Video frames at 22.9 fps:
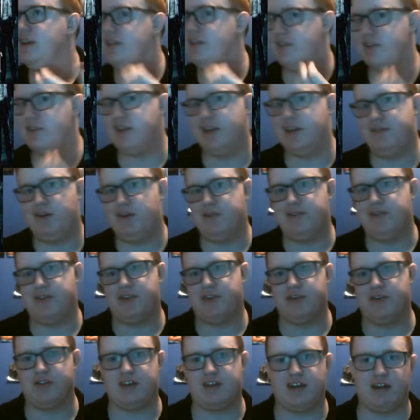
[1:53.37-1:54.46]
setting involved
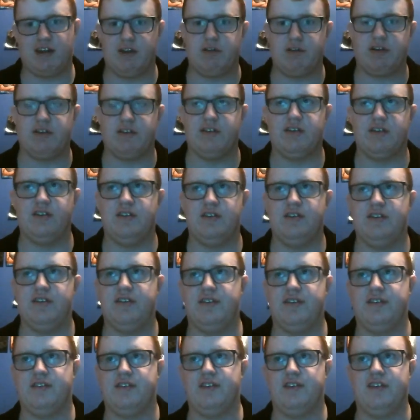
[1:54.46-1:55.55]
some characters
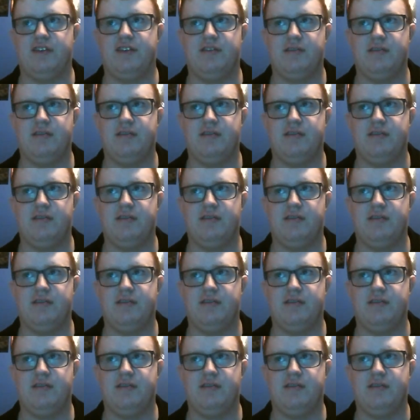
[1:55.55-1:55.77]
and some